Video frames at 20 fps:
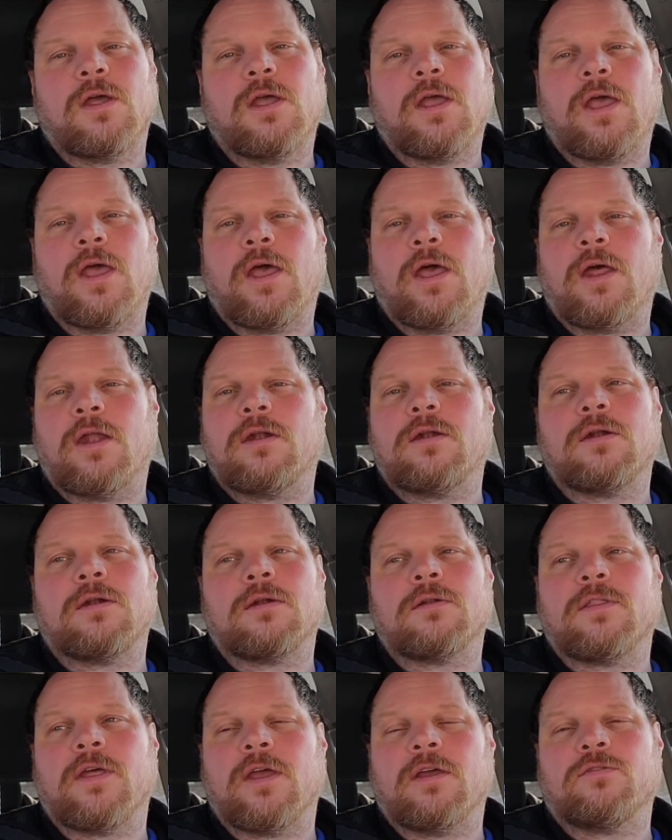and
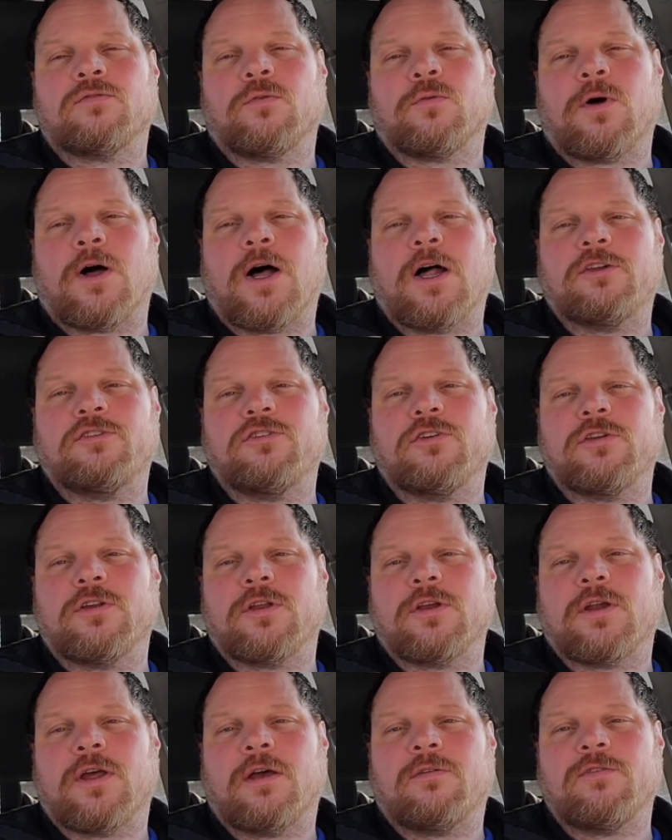thanks for watching,
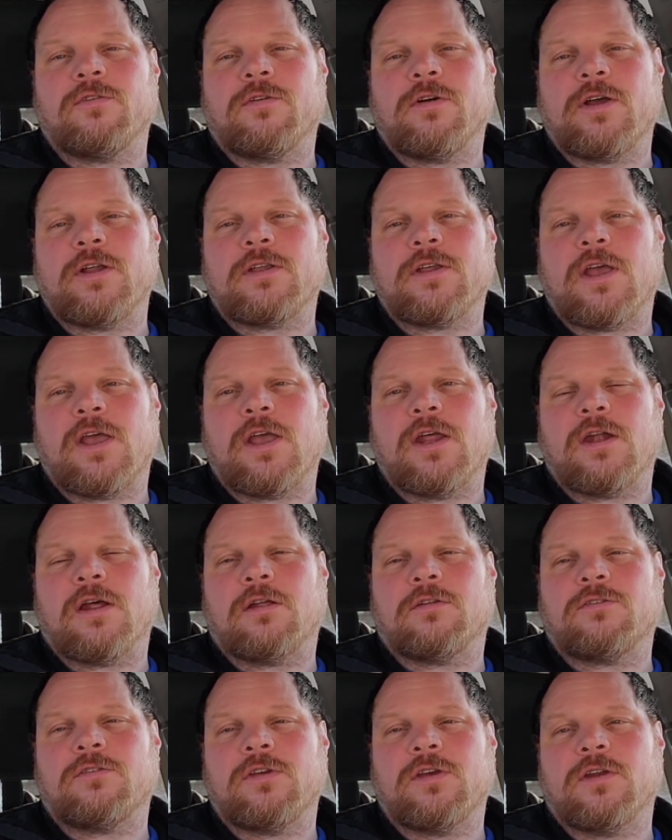and have a great day, and
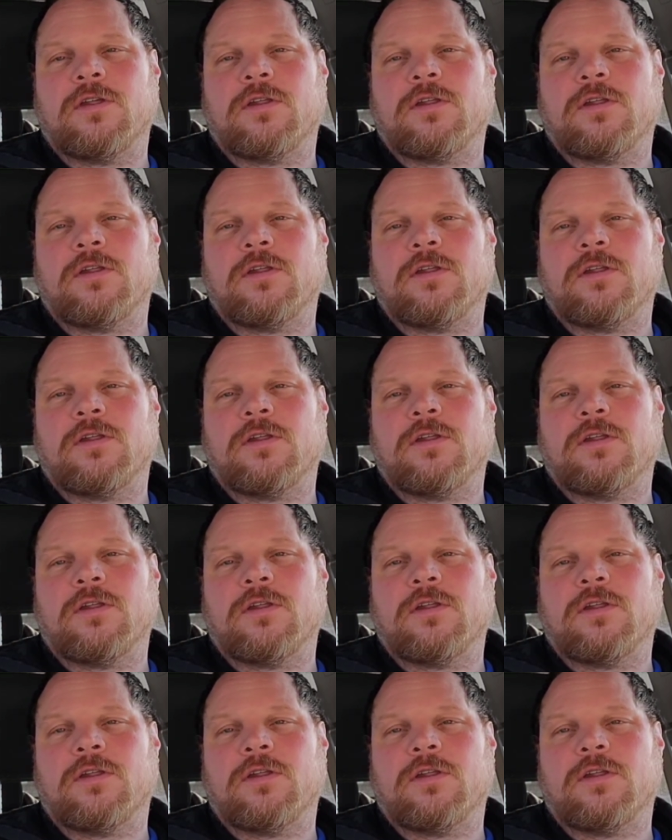I'll see